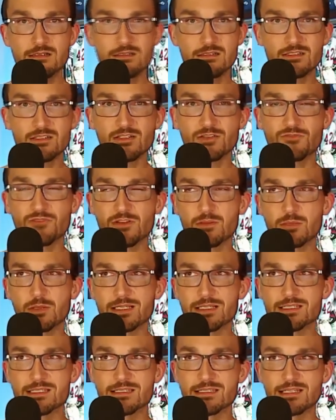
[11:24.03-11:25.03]
Just look for the
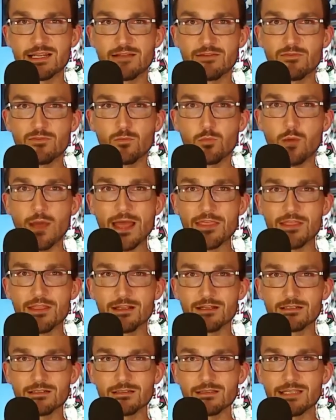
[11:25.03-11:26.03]
places that have
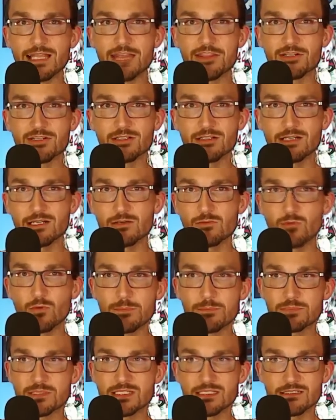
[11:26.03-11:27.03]
leather and
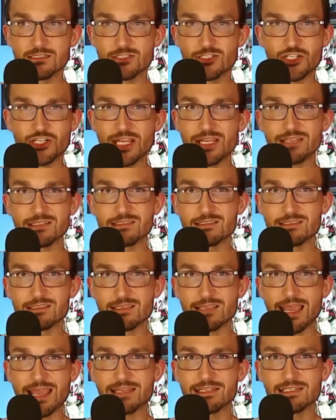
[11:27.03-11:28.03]
whips and chains
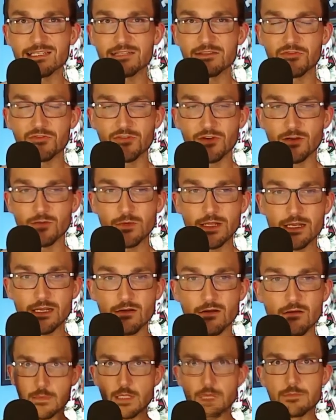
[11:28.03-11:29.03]
hanging in the front
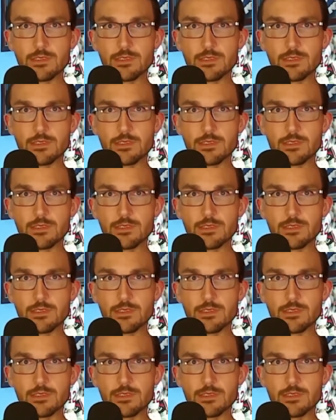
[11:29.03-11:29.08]
window.